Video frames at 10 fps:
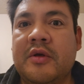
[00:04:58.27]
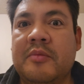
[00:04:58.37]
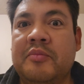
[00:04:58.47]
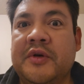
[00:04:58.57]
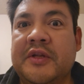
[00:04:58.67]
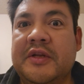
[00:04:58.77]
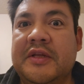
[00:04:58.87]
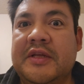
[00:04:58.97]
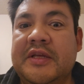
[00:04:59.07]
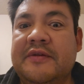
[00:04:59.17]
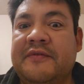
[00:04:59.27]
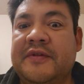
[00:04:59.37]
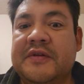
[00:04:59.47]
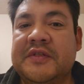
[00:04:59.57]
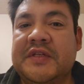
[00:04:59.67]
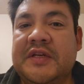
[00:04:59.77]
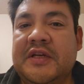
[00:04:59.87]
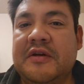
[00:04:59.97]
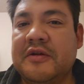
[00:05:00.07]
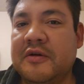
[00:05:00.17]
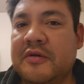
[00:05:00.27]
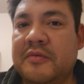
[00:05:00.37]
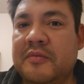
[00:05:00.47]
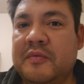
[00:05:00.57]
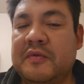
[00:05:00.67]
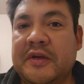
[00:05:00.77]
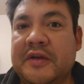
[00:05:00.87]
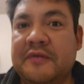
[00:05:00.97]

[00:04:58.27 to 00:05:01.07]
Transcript: But if there's any other like